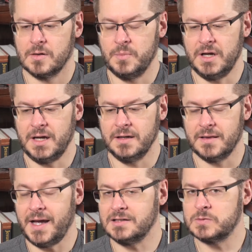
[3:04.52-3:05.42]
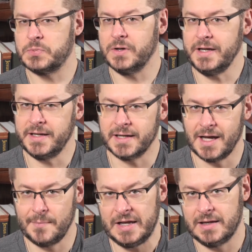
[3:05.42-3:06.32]
But that's pretty
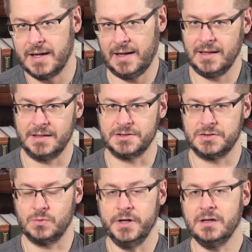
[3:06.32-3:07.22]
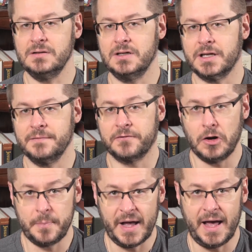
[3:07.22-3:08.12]
common knowledge. We're looking
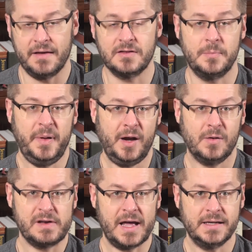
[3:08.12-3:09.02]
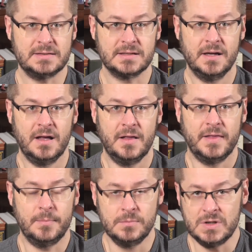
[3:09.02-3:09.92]
for a path to paradise
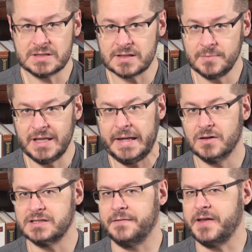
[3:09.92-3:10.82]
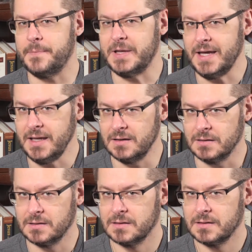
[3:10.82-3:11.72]
that Muslim leaders have kept hidden.